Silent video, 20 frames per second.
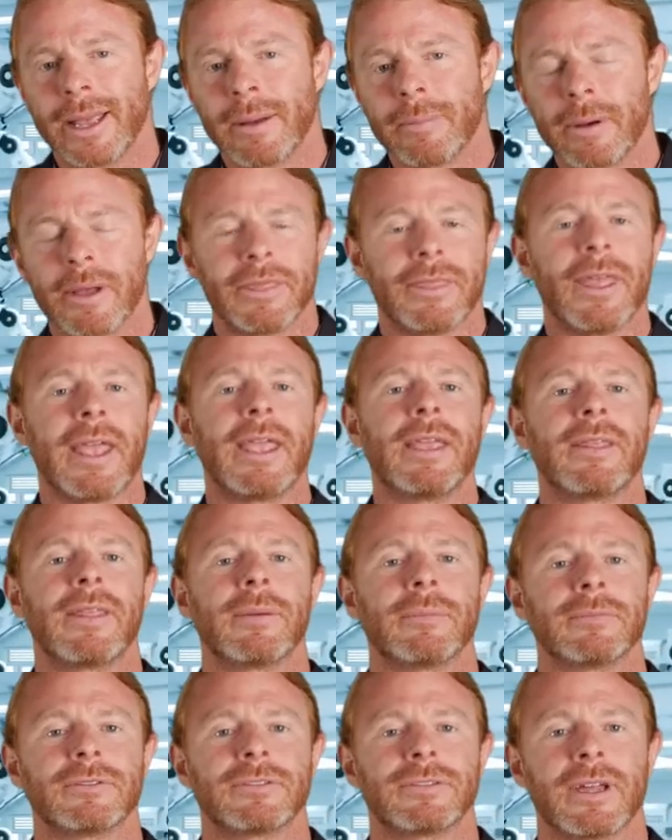but they
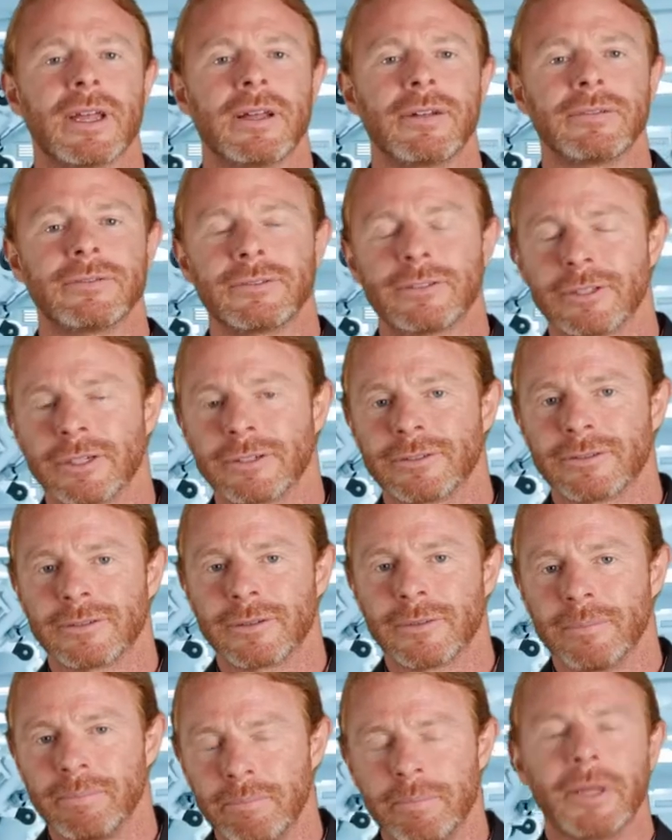themselves
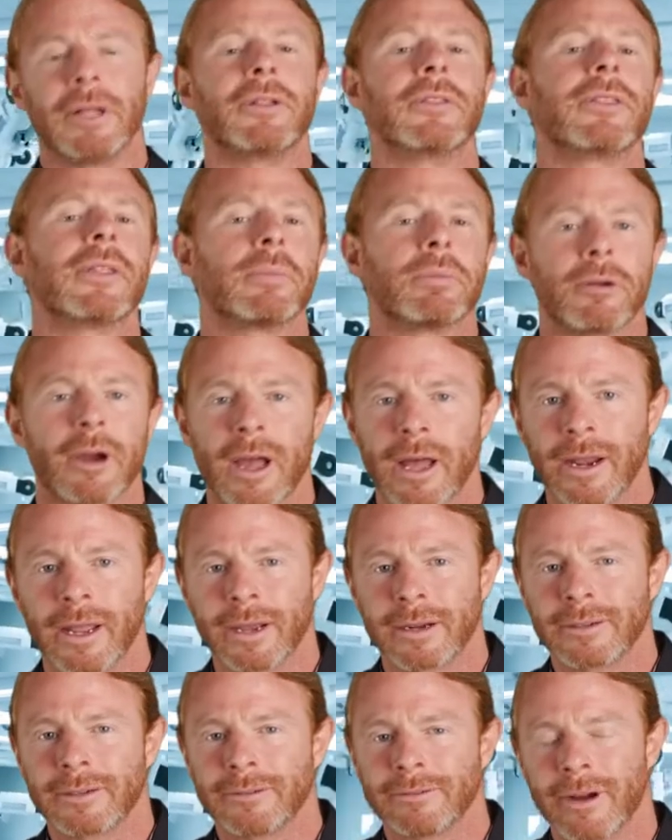just build the
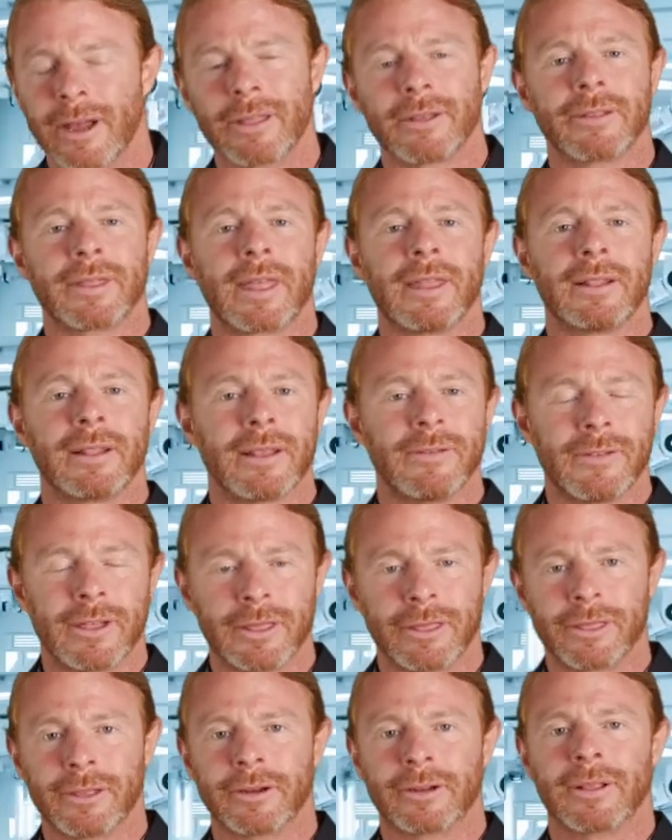product rather than
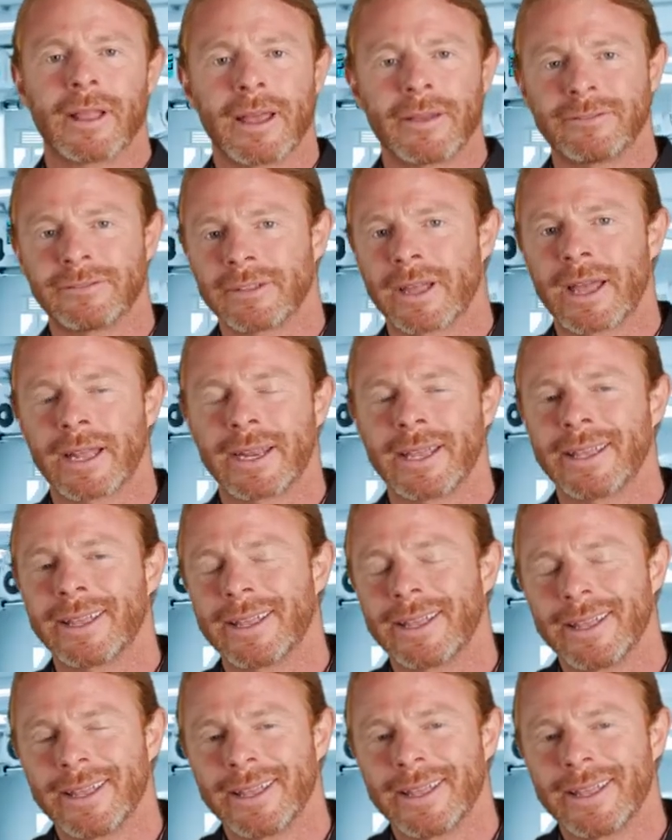living their lives on it,